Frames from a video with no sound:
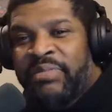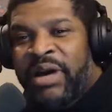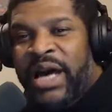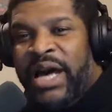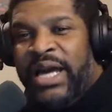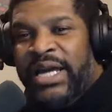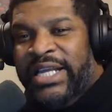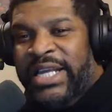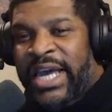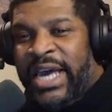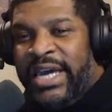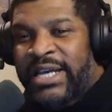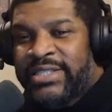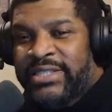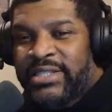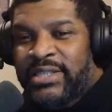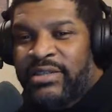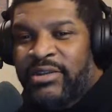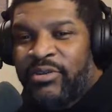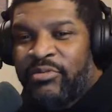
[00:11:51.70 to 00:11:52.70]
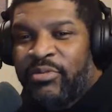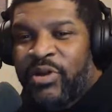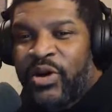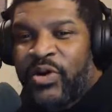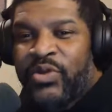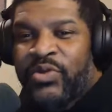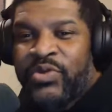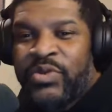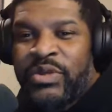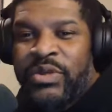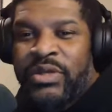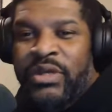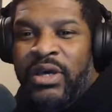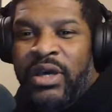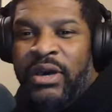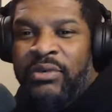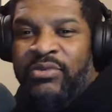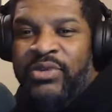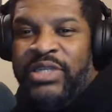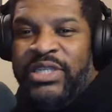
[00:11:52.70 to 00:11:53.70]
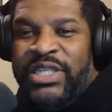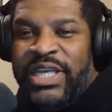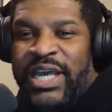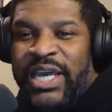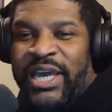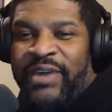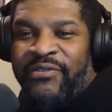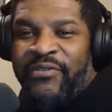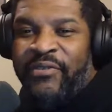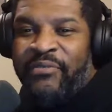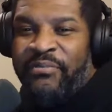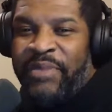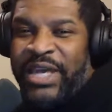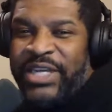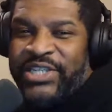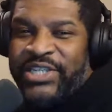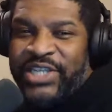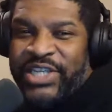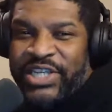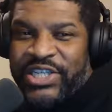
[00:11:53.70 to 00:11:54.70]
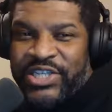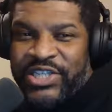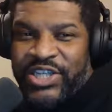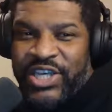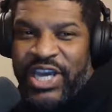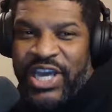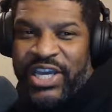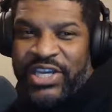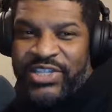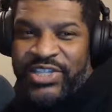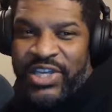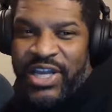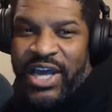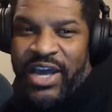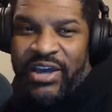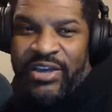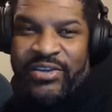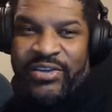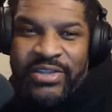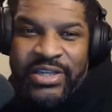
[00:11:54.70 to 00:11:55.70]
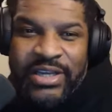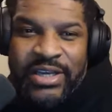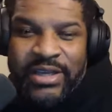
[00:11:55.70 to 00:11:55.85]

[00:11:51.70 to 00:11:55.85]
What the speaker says: podcasting no more. I want to say information exchange now.